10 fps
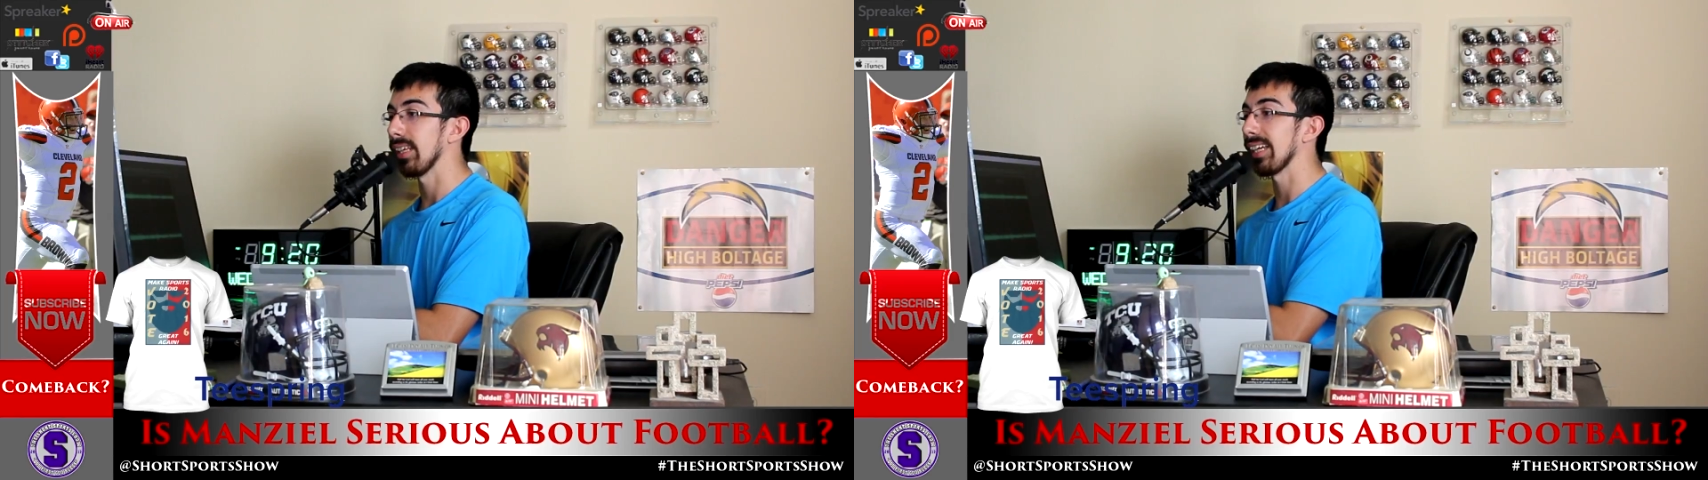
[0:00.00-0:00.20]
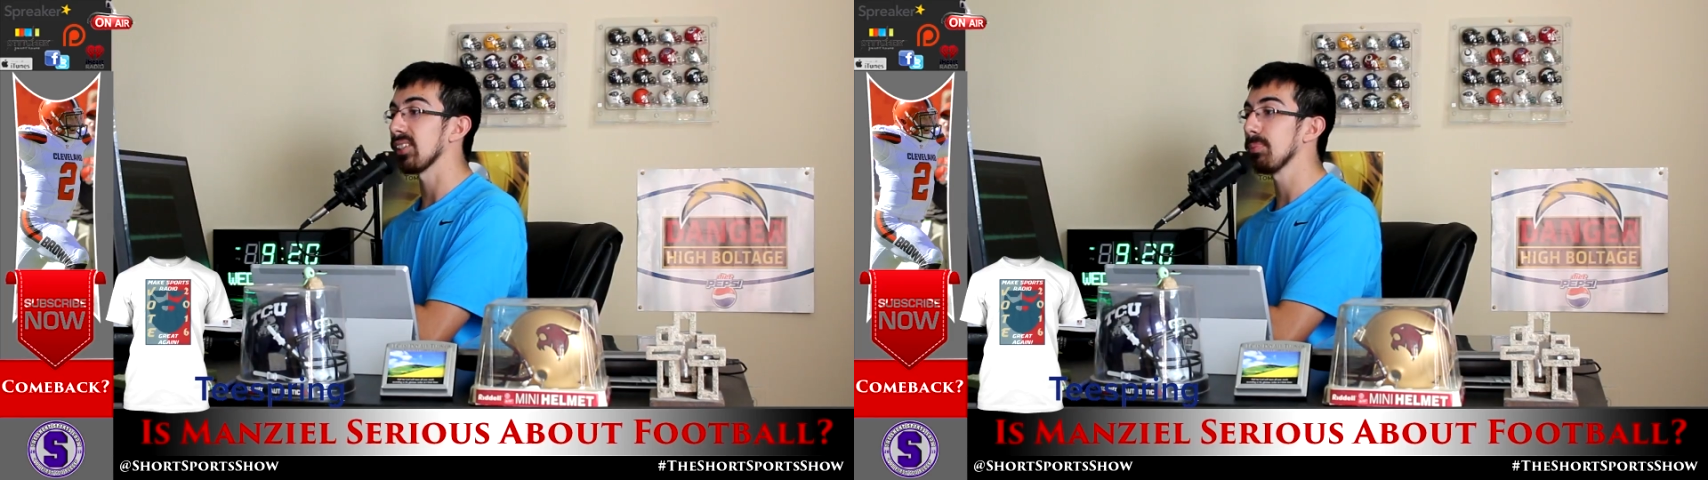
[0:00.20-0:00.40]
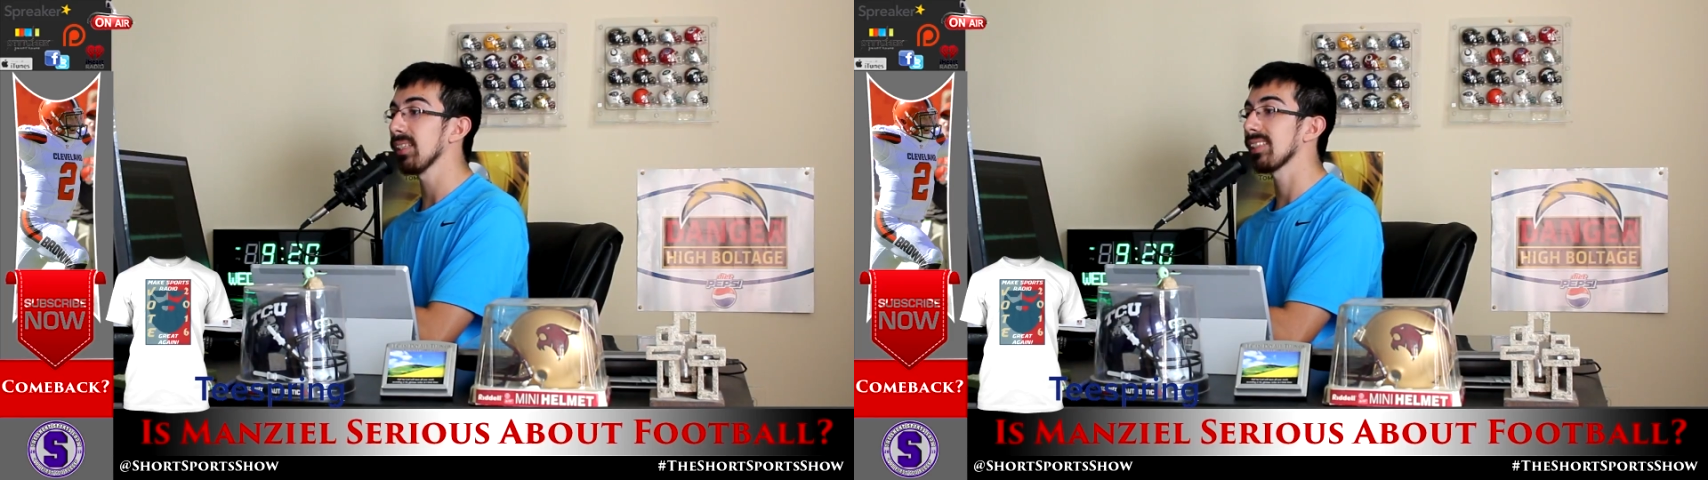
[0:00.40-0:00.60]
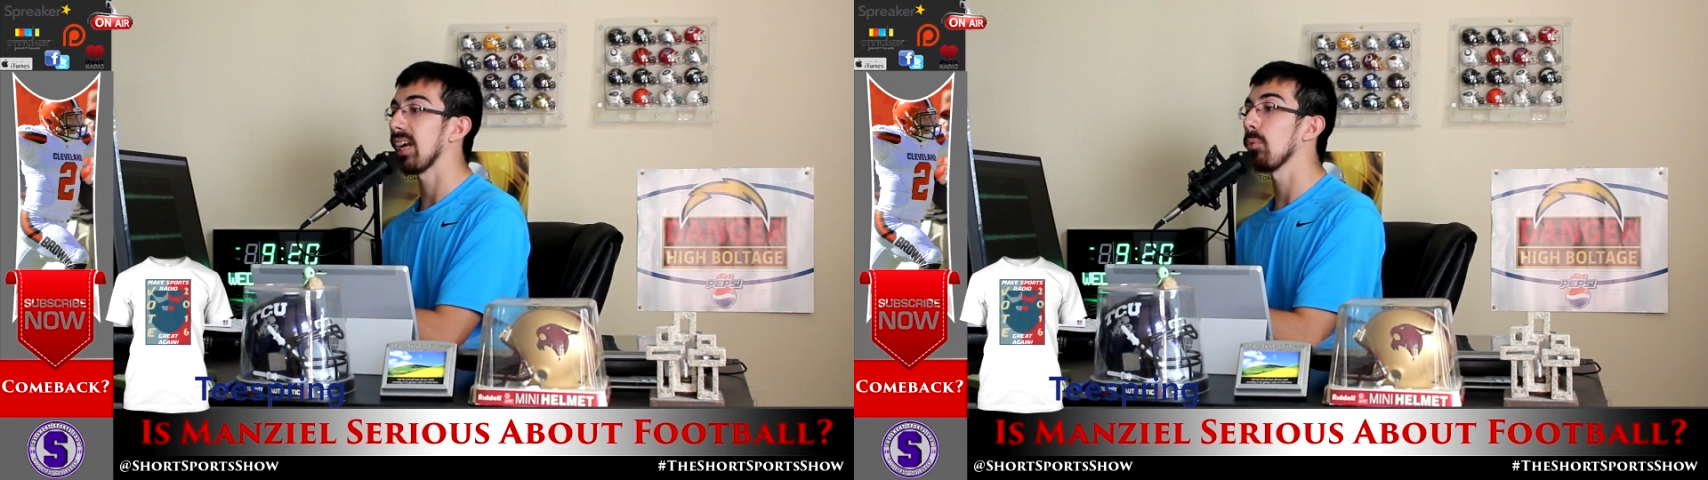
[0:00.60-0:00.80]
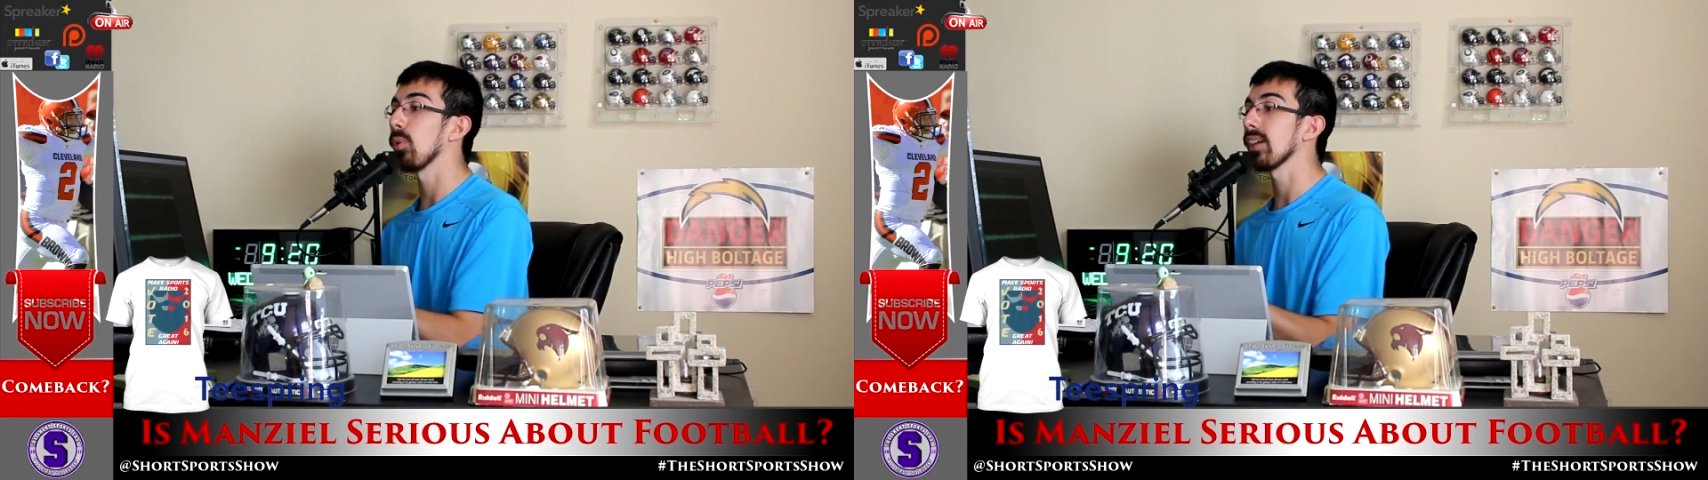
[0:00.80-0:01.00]
and I can spend
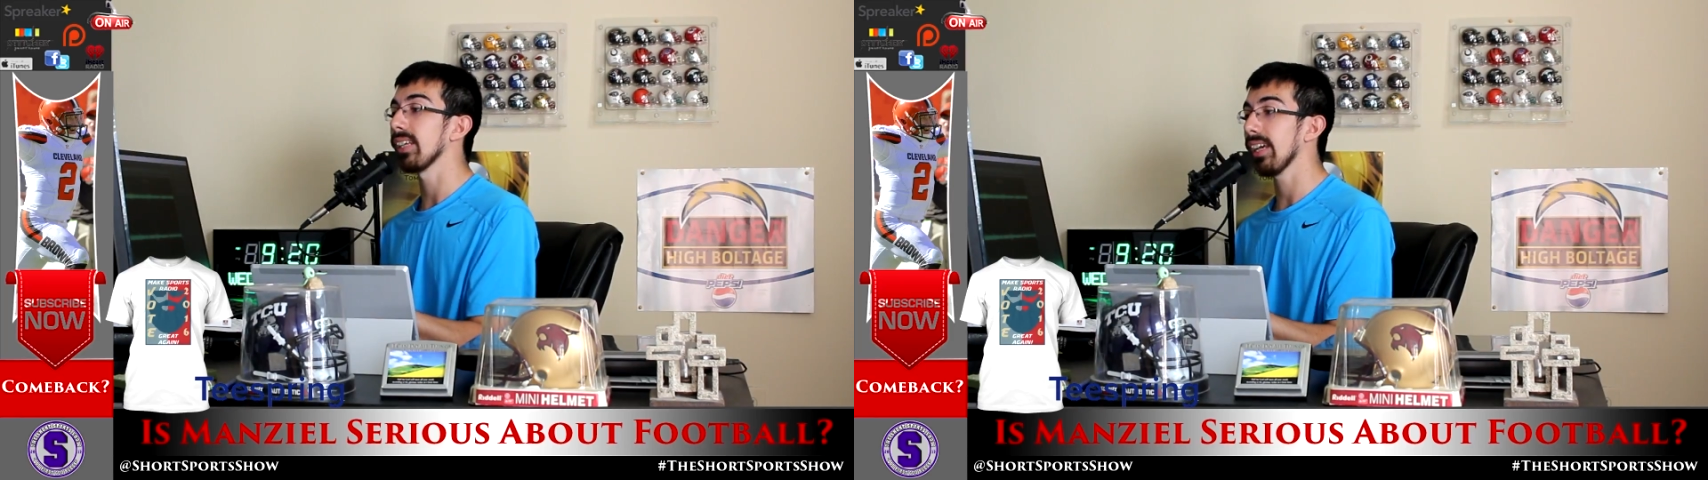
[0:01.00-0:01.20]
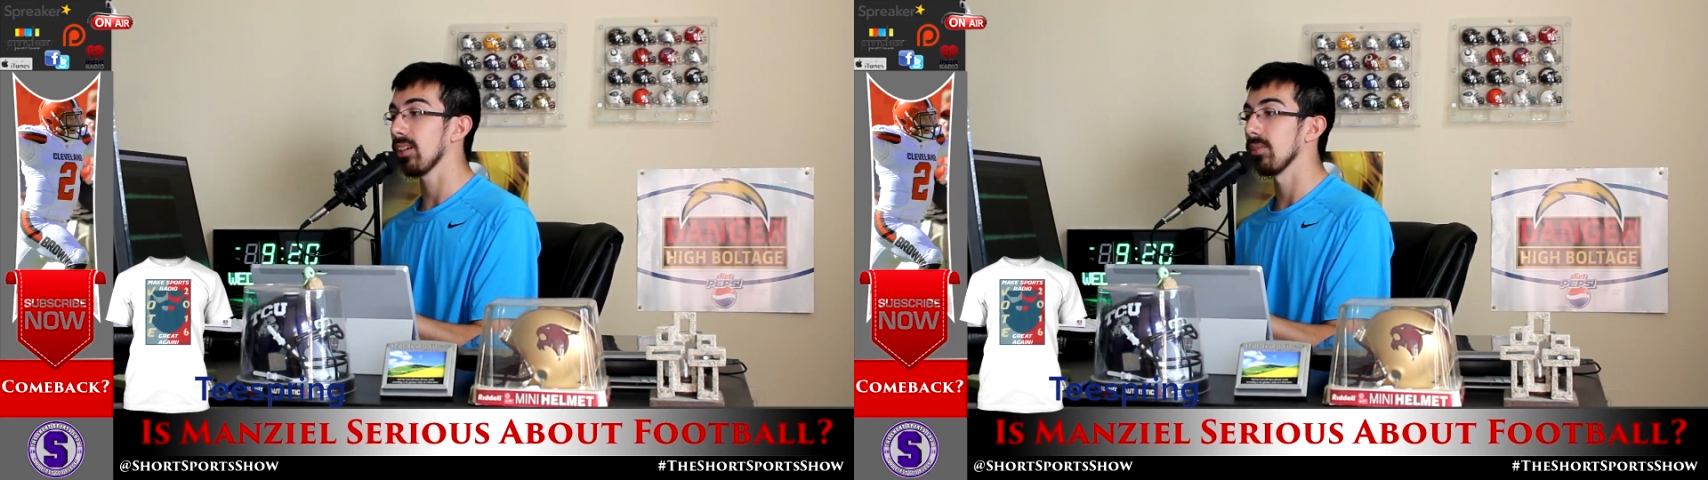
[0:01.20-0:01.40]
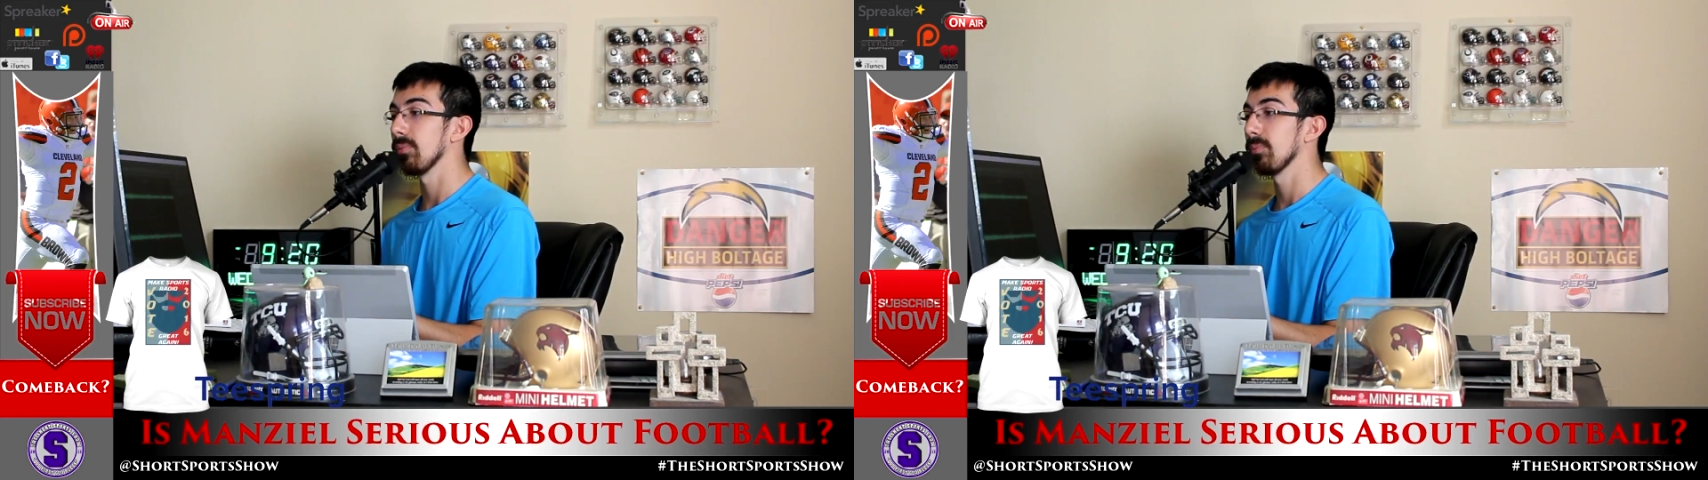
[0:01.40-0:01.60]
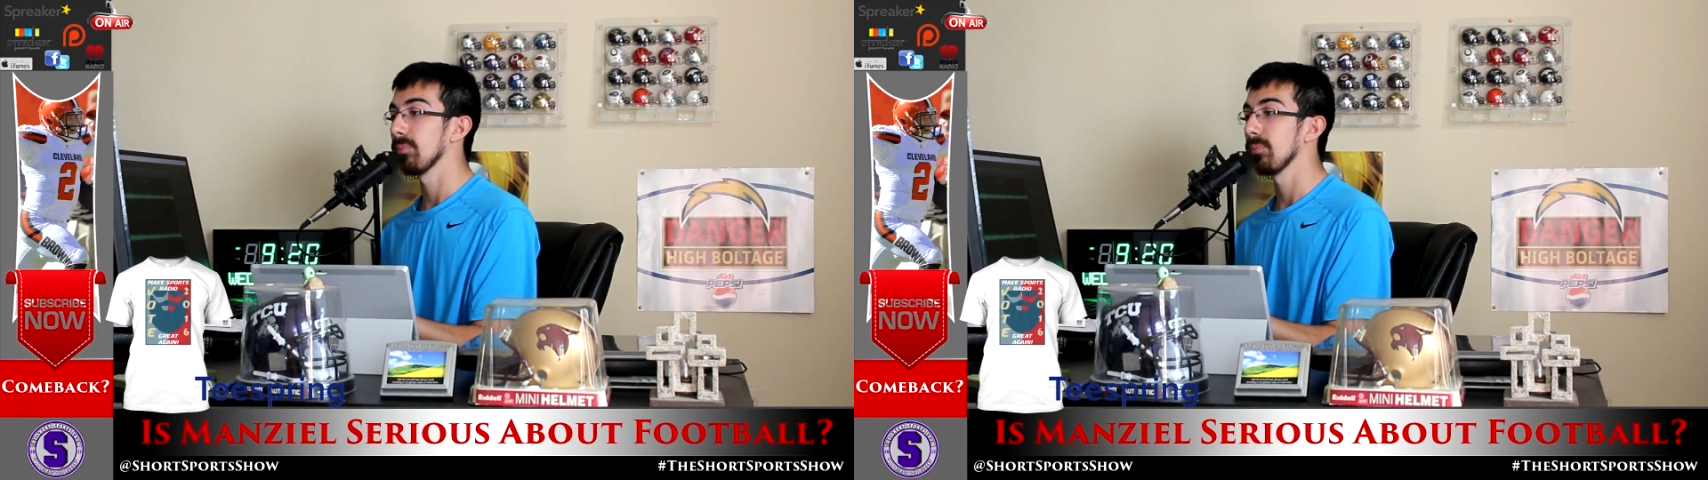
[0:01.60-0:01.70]
time working out.